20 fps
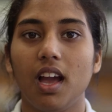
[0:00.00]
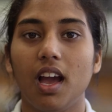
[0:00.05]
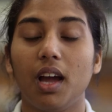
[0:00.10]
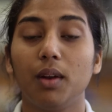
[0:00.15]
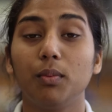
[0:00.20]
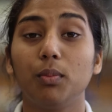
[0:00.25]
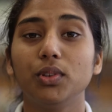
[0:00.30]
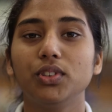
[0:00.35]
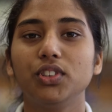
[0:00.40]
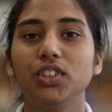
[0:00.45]

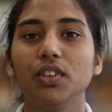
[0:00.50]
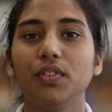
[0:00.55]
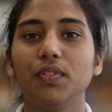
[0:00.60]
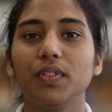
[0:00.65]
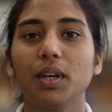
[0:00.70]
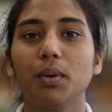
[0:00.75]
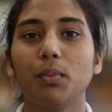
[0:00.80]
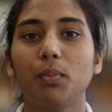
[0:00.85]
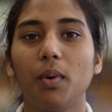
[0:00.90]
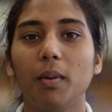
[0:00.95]
And what do you
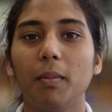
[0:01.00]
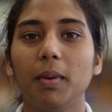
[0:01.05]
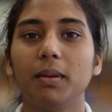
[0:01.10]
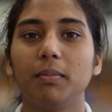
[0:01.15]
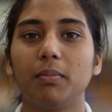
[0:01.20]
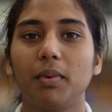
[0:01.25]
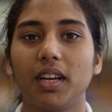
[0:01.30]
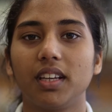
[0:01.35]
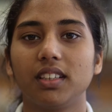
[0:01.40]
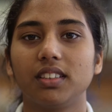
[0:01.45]
think women
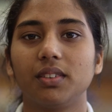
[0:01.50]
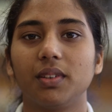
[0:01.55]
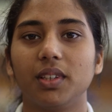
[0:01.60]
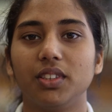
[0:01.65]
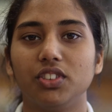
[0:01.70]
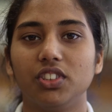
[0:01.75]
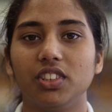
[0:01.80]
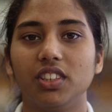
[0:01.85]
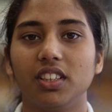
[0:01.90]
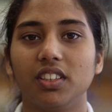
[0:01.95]
bring to
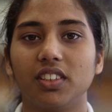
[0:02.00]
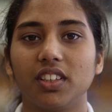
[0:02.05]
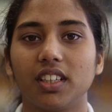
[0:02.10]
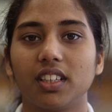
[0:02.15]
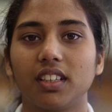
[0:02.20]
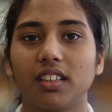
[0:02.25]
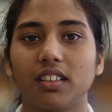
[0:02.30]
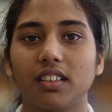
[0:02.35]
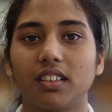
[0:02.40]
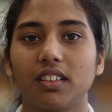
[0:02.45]

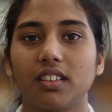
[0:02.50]
engineering?